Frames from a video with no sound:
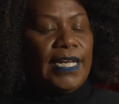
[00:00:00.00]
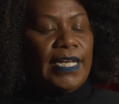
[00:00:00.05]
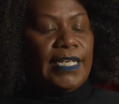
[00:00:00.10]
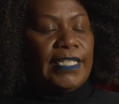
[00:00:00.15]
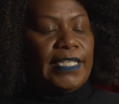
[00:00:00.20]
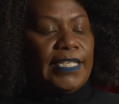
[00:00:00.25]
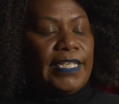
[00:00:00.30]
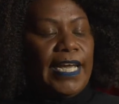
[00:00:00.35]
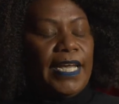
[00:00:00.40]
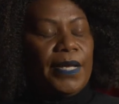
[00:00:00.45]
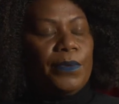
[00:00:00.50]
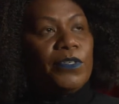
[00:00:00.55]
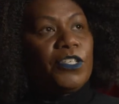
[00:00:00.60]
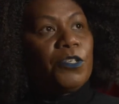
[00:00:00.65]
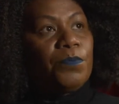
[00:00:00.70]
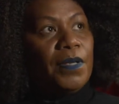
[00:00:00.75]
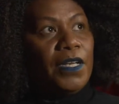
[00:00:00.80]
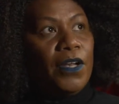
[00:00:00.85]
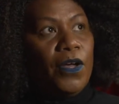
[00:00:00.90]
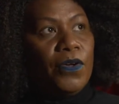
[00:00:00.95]
today,
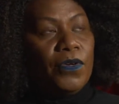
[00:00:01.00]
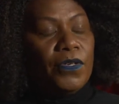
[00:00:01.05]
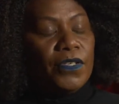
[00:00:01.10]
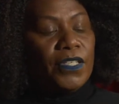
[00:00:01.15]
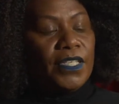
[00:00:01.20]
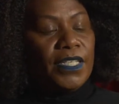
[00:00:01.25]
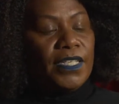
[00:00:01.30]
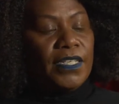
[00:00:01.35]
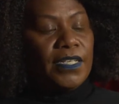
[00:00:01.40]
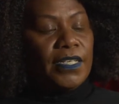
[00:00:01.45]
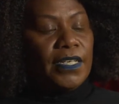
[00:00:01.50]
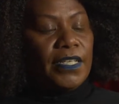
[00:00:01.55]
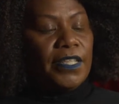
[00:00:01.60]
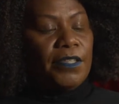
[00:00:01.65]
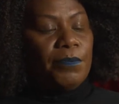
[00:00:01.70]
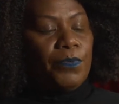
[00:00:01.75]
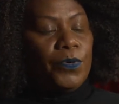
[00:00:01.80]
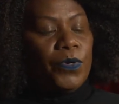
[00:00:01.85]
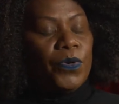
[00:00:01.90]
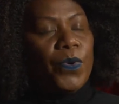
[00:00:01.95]
which belongs to the
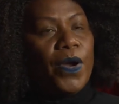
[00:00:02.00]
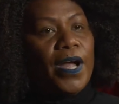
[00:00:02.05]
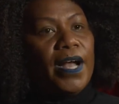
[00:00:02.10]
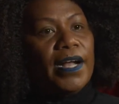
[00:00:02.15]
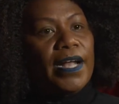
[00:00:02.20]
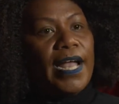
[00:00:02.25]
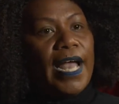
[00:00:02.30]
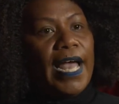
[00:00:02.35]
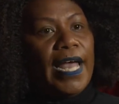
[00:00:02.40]
Bunurong